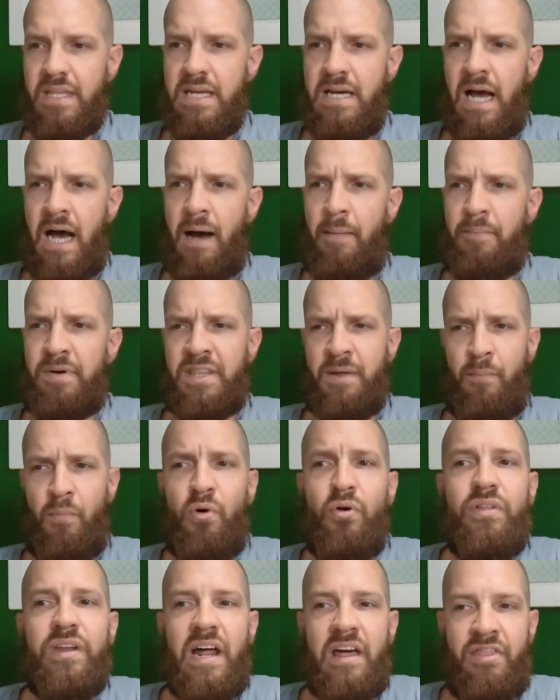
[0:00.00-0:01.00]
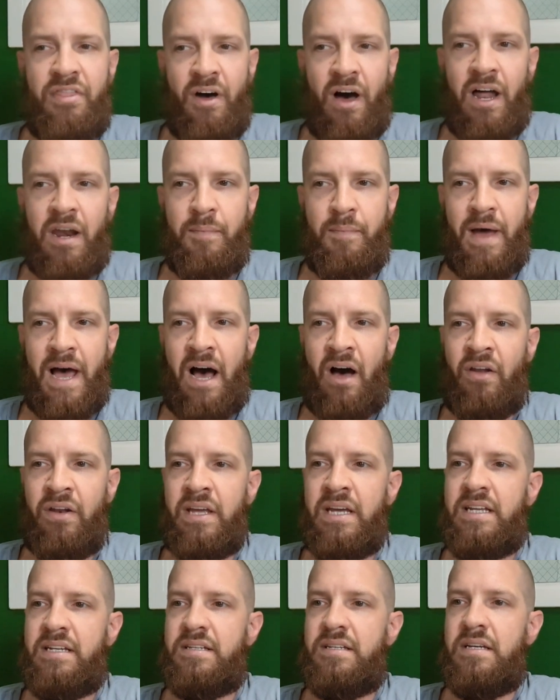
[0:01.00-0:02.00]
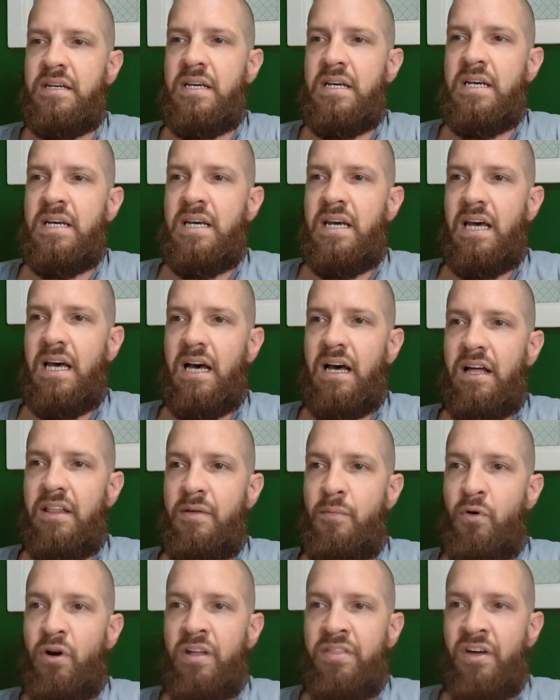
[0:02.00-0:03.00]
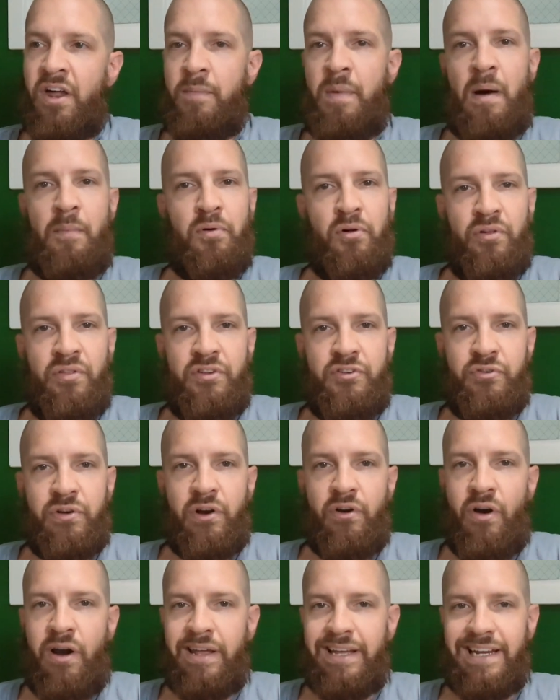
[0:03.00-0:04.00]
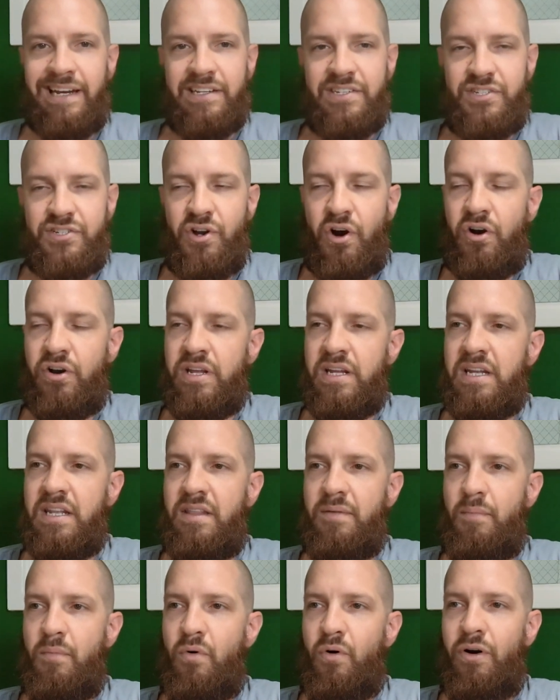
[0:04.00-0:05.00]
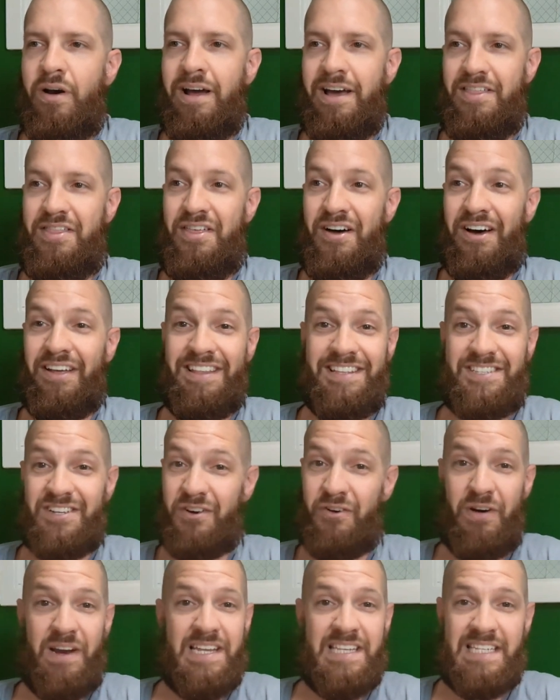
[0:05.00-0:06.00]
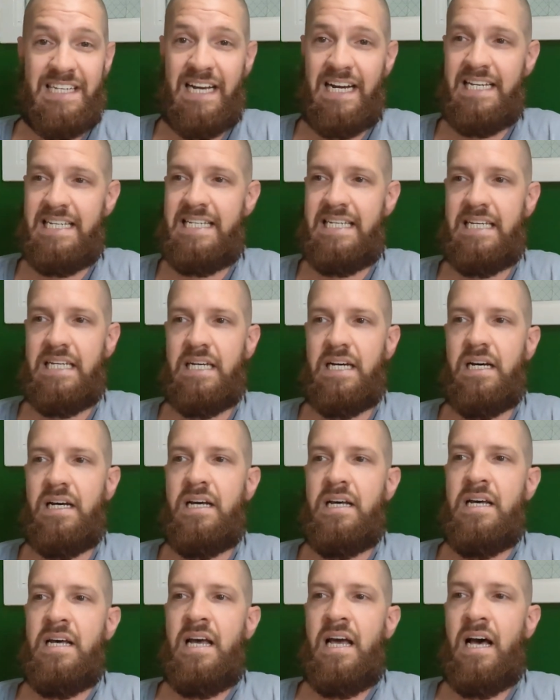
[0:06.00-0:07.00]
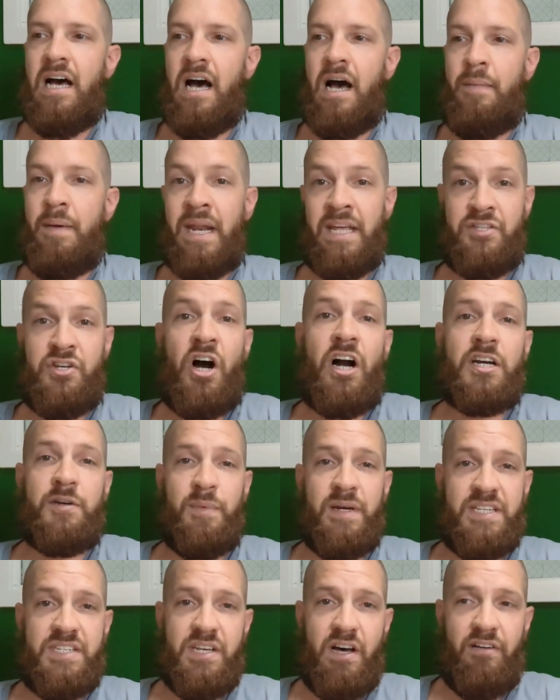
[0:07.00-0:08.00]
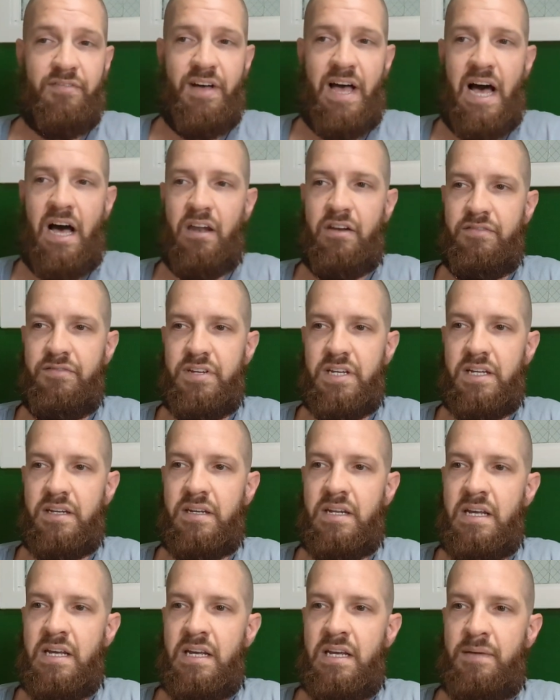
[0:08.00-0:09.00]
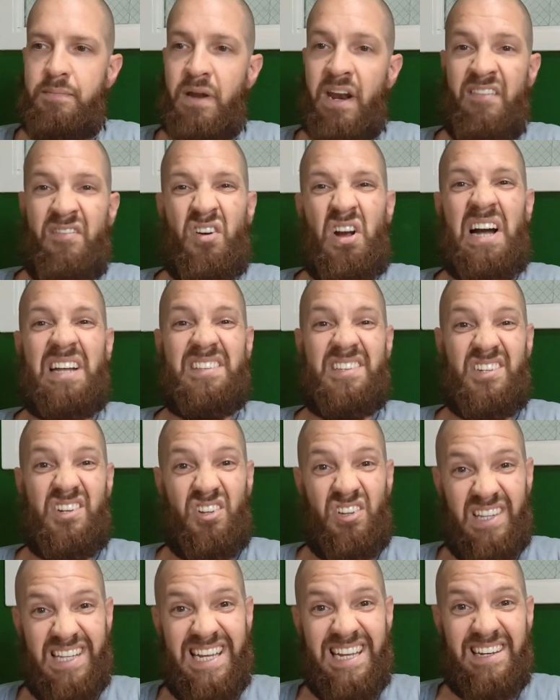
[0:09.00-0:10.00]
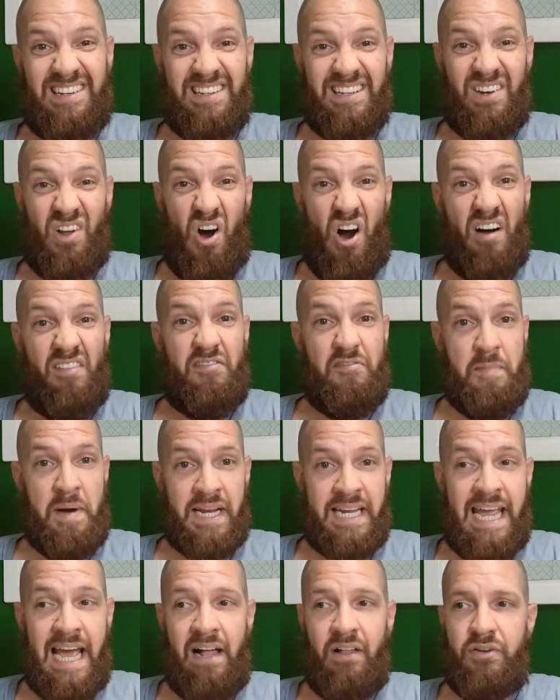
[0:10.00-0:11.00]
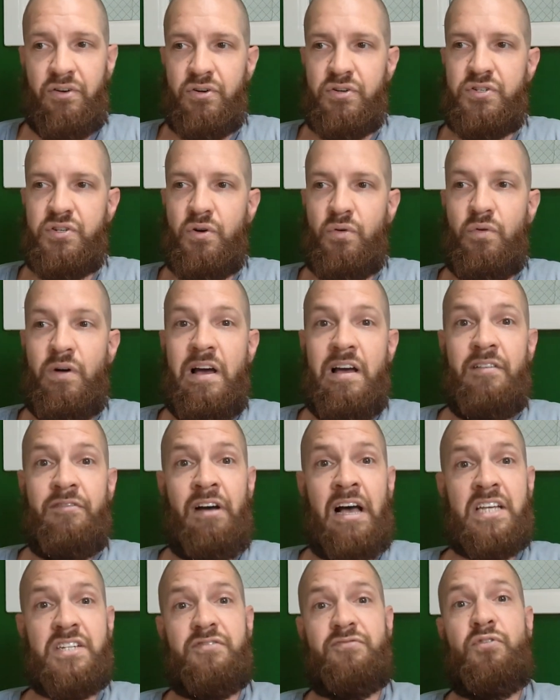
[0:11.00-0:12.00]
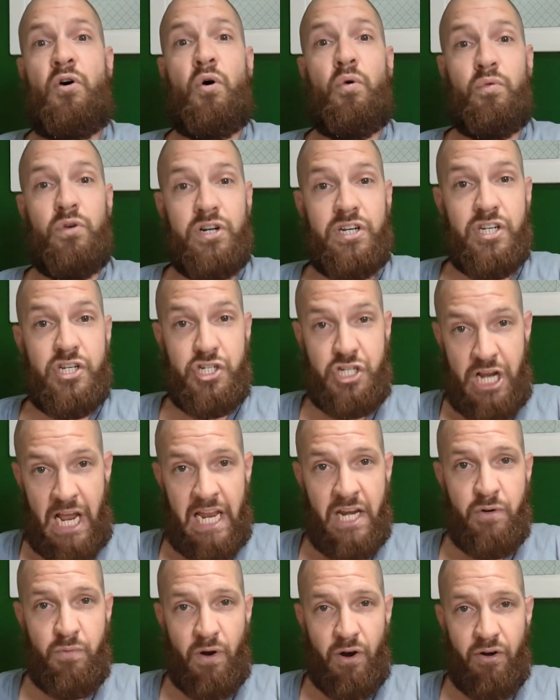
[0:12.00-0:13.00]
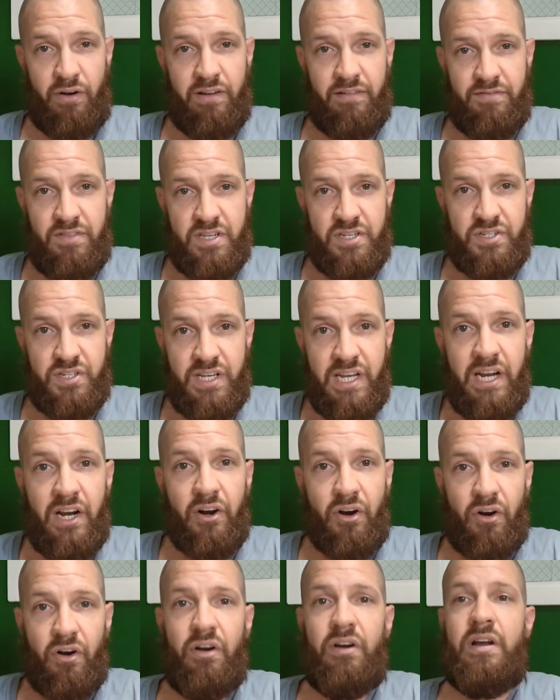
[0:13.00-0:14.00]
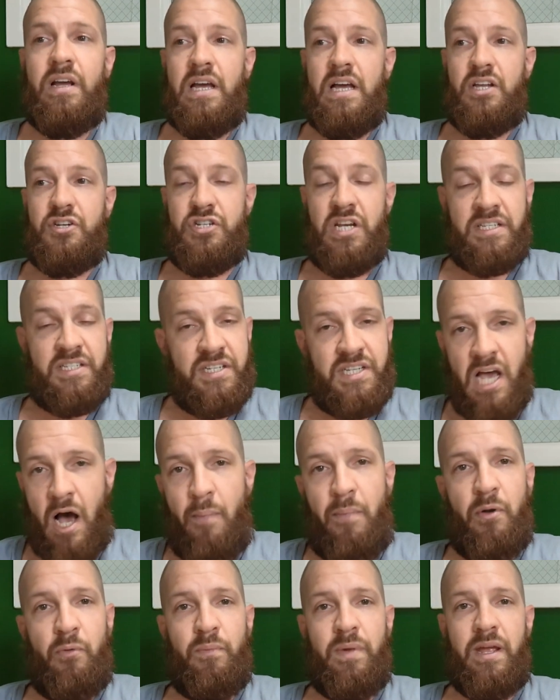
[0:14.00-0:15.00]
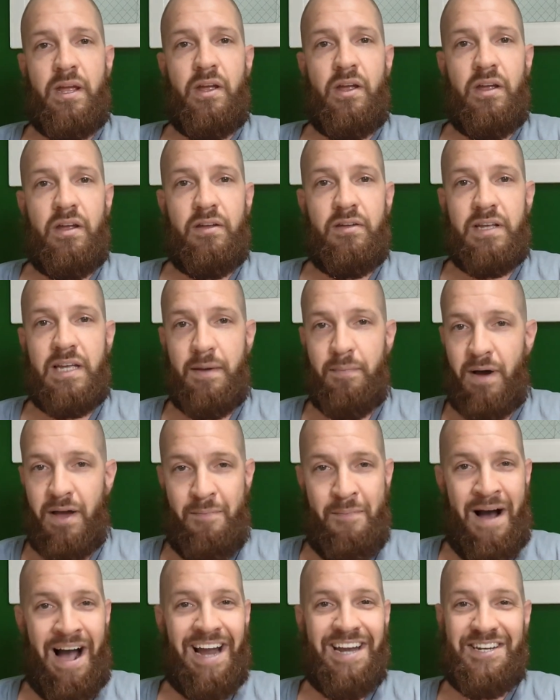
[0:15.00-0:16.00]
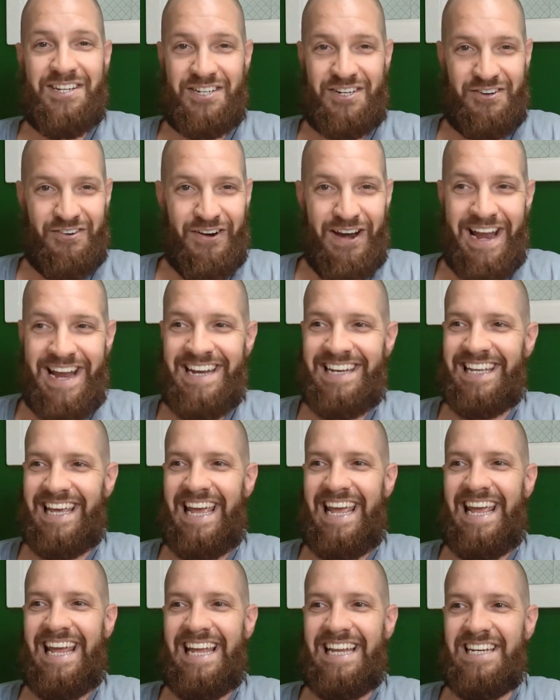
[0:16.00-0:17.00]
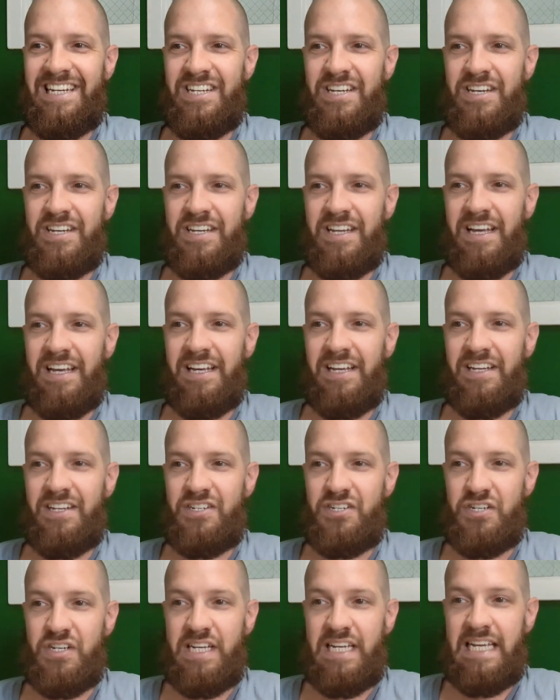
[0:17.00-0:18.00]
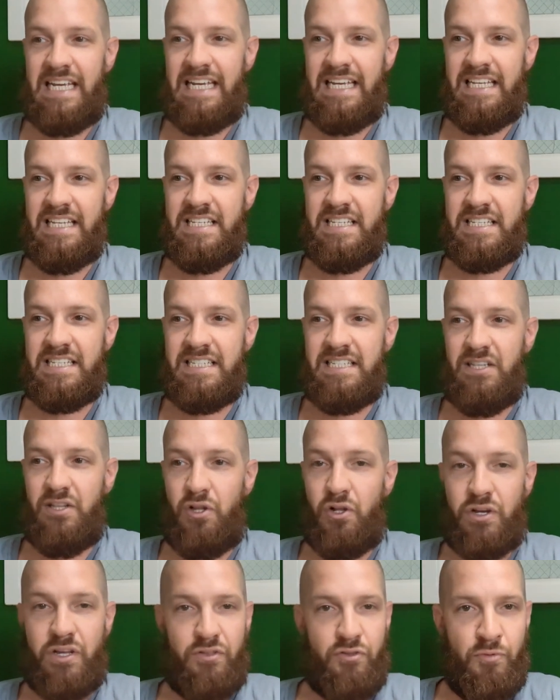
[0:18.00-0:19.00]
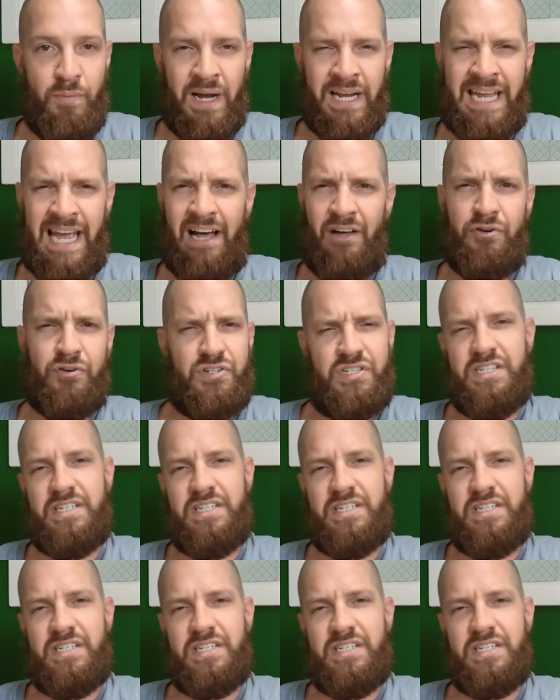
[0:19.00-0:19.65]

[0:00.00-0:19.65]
But the more that I thought about it, the more I thought about pulling the trigger on and get it started, the more I thought it's a crazy idea, and I talked myself out of it. But I forgot to delete it off of my calendar. So fast forward to January of this year, Jessie's helping me get my mind straight, and she is looking through my calendar.